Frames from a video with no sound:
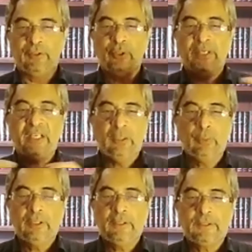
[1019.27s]
So in other
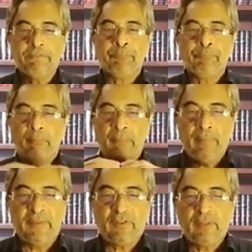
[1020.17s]
words,
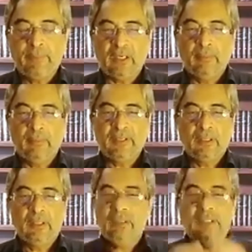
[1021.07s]
members of the parliament
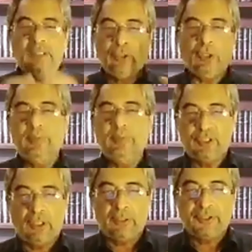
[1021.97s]
need not be
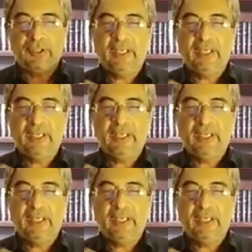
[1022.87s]
scholars.